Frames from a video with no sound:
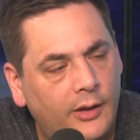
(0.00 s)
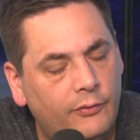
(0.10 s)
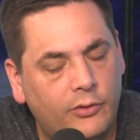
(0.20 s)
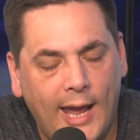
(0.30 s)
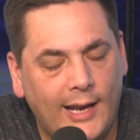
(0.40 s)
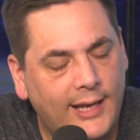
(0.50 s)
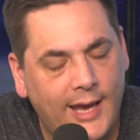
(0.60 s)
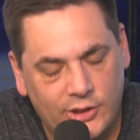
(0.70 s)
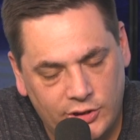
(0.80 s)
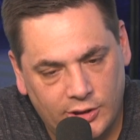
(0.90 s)
The
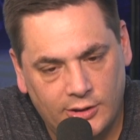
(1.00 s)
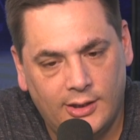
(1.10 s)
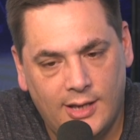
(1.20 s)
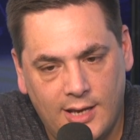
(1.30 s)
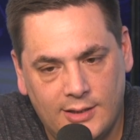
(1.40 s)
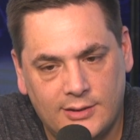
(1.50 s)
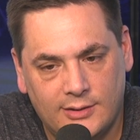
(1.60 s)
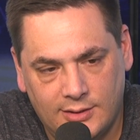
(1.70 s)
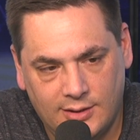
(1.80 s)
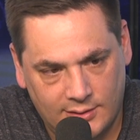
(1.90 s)
allocation is
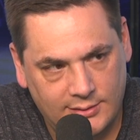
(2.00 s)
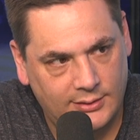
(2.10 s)
disgusting.